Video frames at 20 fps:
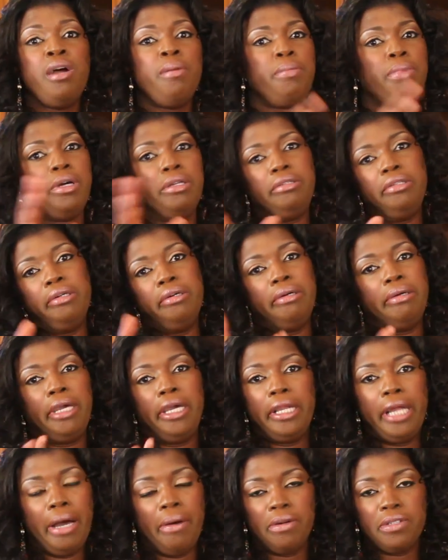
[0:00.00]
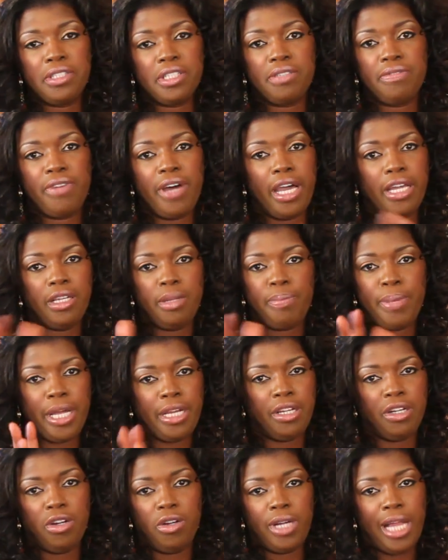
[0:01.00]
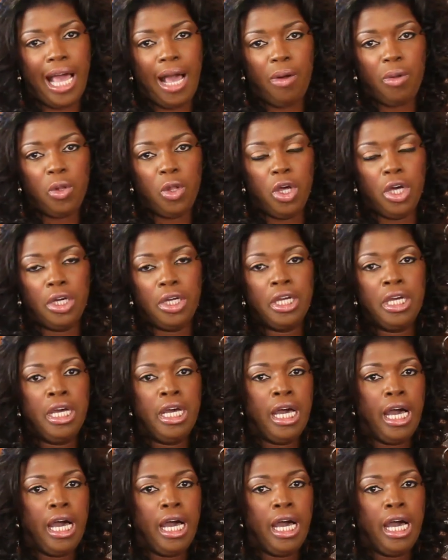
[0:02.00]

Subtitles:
but 8 hours is fine depending on how long